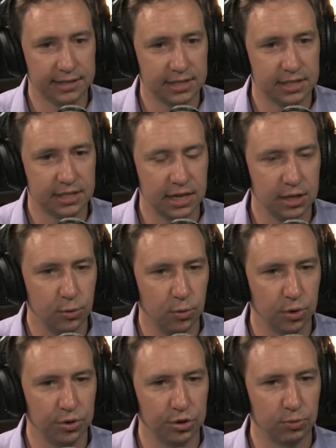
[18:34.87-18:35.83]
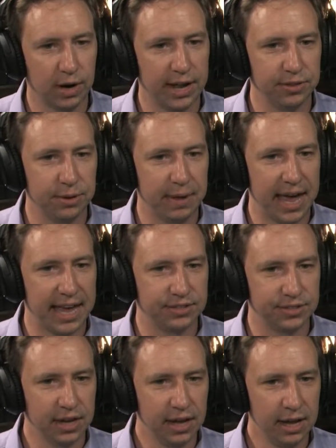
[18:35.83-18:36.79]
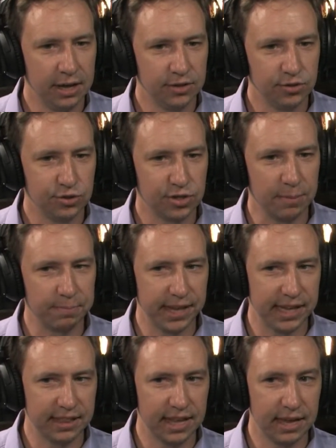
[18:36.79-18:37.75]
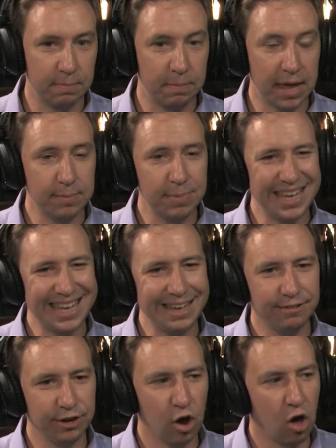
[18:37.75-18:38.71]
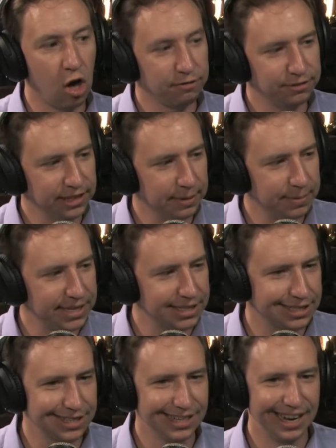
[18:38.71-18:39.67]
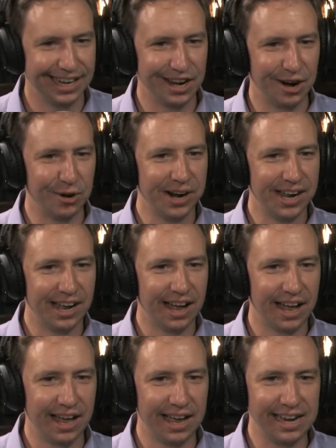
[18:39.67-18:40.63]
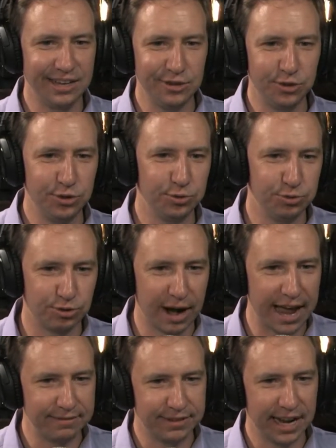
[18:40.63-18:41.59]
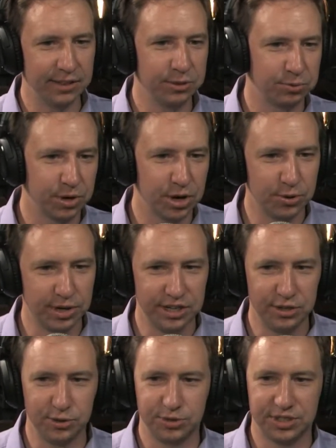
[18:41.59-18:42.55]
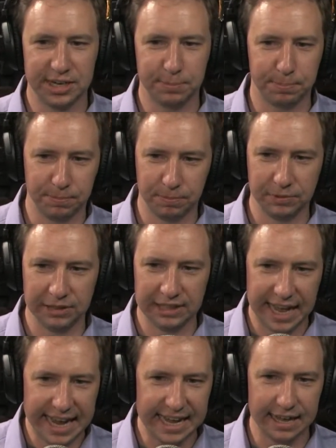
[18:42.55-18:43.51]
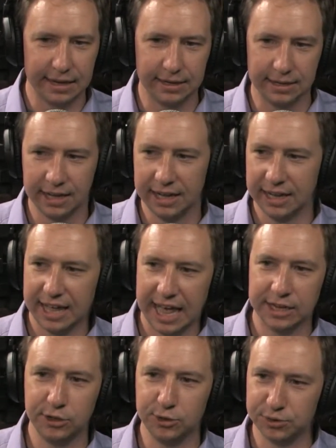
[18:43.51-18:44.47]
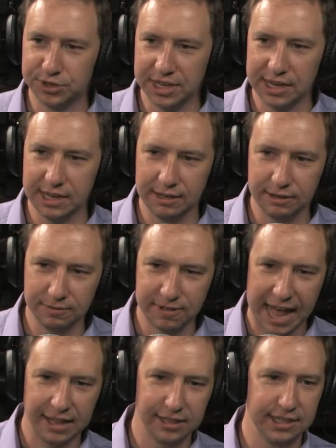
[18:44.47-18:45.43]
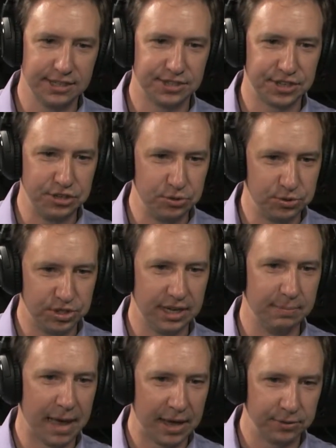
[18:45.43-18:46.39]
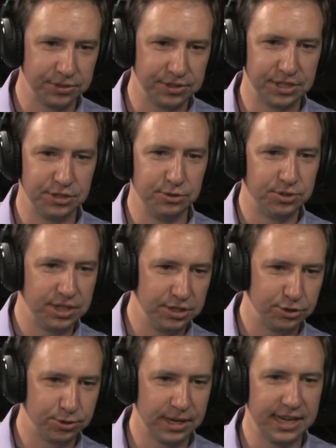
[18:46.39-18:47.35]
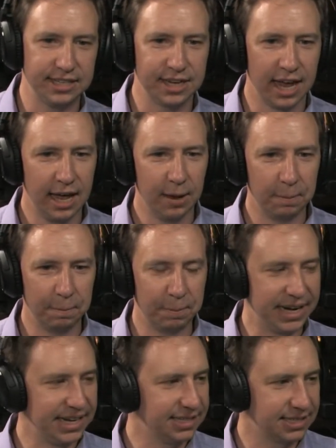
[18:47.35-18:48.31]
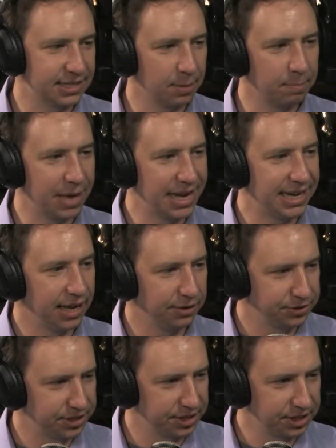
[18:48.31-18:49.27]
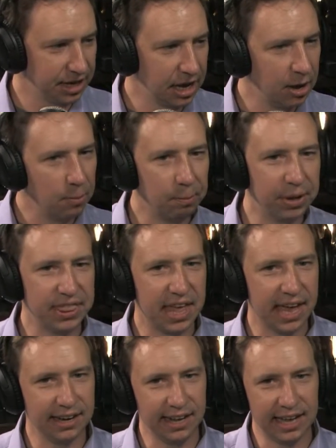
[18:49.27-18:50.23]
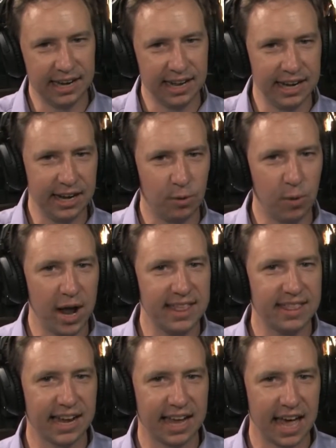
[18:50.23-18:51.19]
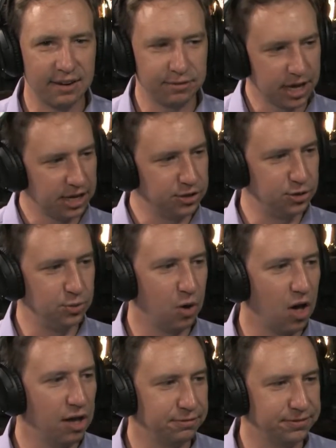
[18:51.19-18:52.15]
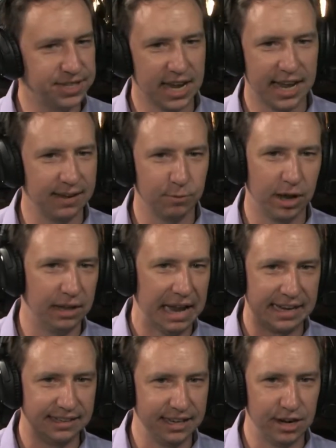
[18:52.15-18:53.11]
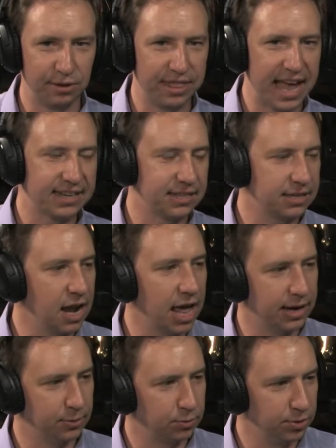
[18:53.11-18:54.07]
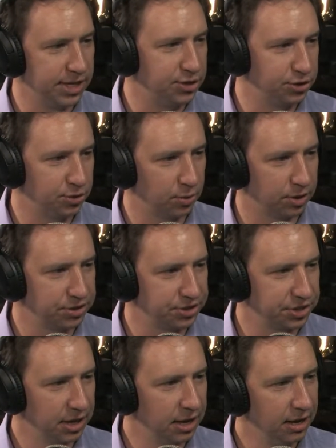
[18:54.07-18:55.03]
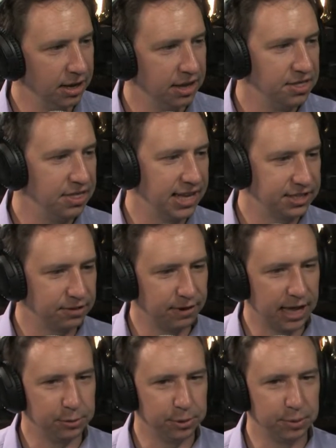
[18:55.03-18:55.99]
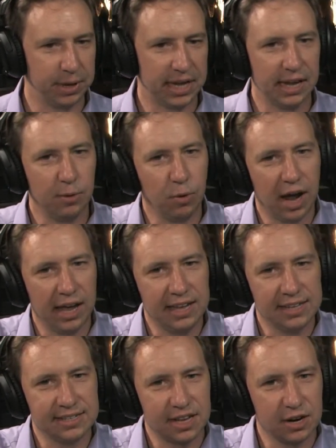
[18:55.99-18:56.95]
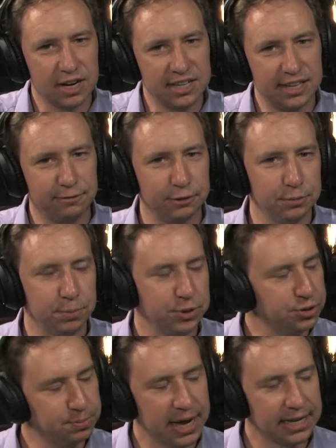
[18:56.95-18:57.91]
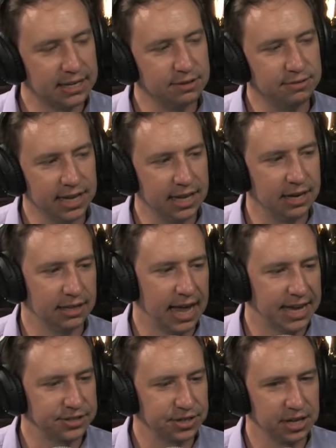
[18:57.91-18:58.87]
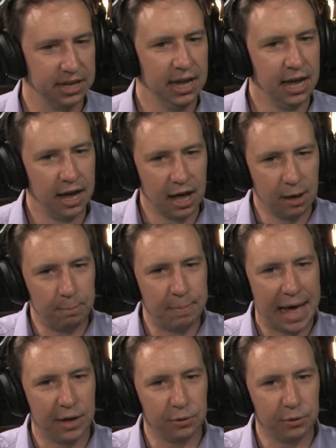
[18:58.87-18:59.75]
see the world around them as something that may be even off limits. You drive down the road and you see land and you see valleys and you see mountains and you see trees, but it's somebody else's. But that, and in a way, that kind of cuts you off, saying, well, that's not a resource that's available to me. Is there a different perspective in Alaska about